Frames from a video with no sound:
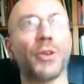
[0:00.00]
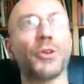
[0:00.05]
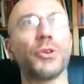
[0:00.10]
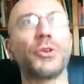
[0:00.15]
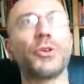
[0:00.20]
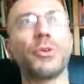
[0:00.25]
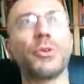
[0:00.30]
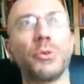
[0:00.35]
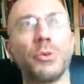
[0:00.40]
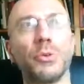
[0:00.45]

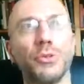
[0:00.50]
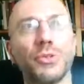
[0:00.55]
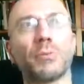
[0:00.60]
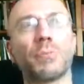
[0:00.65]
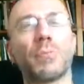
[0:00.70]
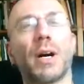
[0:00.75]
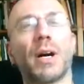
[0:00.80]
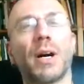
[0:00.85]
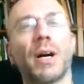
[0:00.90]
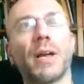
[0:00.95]

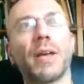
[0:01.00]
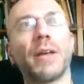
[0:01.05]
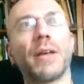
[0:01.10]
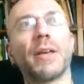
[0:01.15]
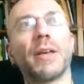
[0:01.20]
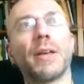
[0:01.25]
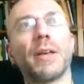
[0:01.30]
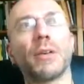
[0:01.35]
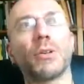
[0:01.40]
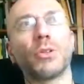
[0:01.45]
used
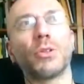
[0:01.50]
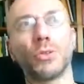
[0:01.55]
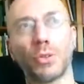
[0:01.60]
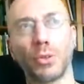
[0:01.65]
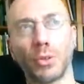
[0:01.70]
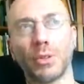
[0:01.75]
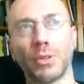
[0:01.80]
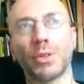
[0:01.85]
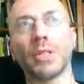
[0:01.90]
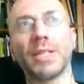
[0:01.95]
by
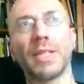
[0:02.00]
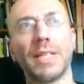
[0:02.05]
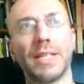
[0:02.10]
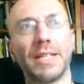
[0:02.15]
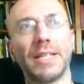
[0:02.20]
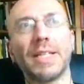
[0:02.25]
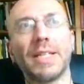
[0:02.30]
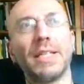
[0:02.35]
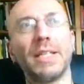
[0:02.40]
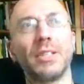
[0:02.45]
rural
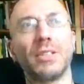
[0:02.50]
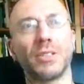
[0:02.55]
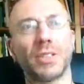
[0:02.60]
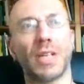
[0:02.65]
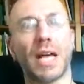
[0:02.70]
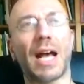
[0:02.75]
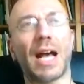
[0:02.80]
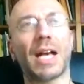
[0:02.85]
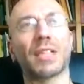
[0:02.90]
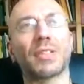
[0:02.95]
elites
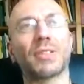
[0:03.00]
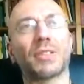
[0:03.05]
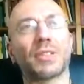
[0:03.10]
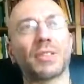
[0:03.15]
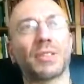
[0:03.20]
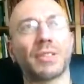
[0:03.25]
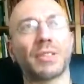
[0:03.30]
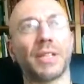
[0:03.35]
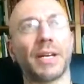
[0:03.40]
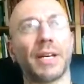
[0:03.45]

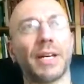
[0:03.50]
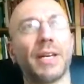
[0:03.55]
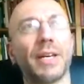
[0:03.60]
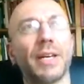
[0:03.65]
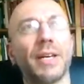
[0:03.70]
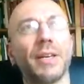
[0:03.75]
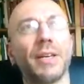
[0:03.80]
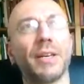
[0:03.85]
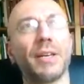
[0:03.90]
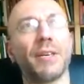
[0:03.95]
as
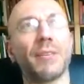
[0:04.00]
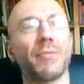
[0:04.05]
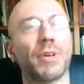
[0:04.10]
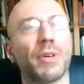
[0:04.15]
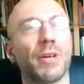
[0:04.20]
a